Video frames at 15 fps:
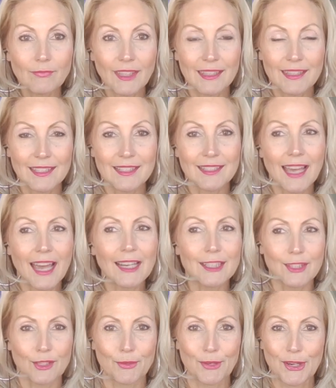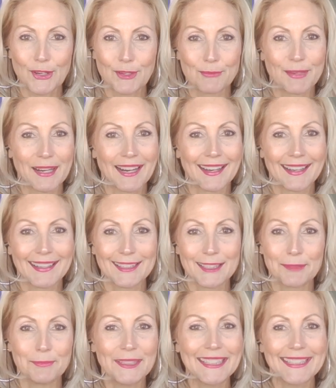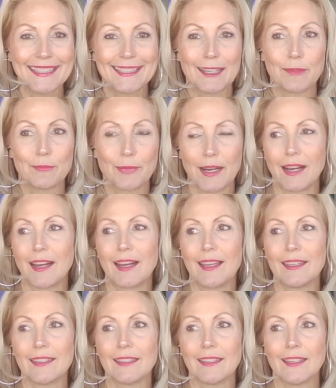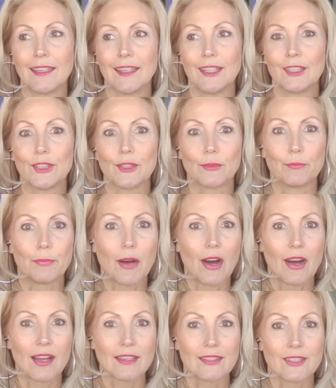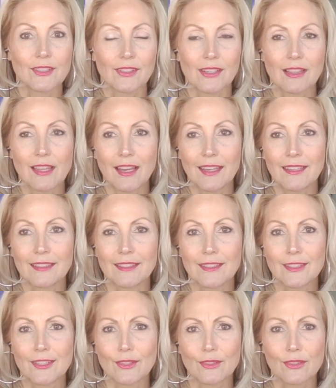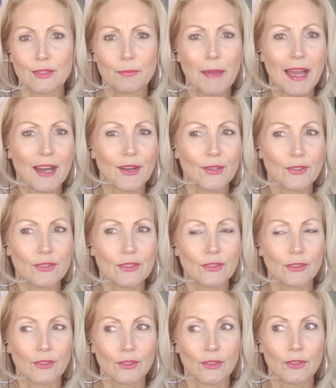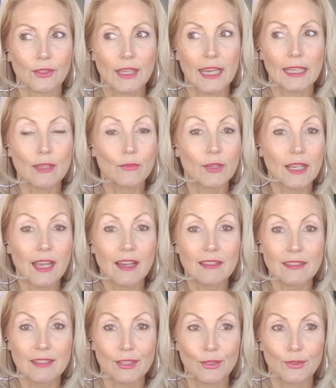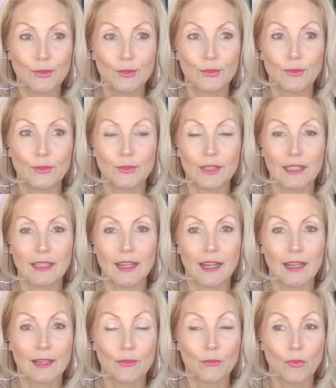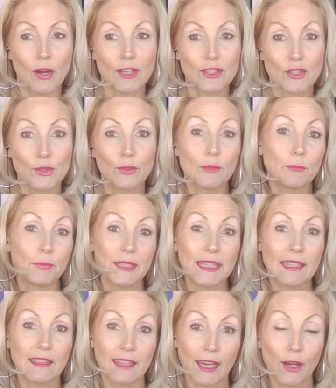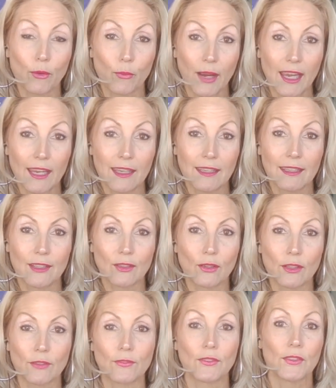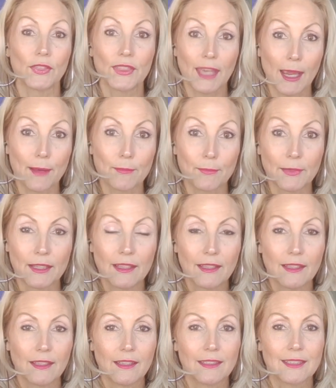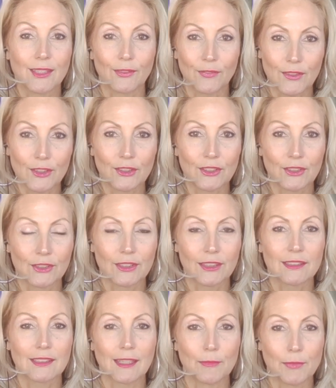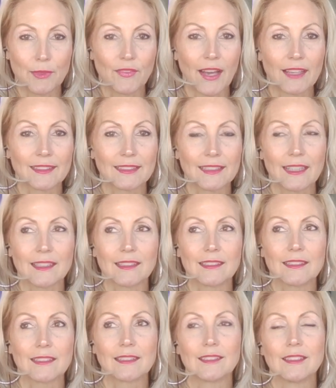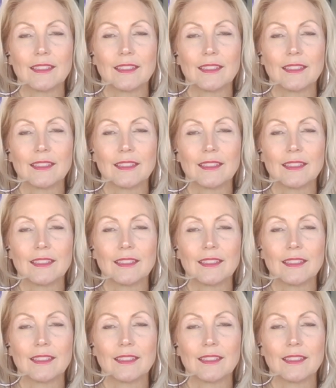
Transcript: the status quo, by the media, by your boss, your clients, your spouse, or anyone else who uh, wants you to be their way in order for them to feel good and be validated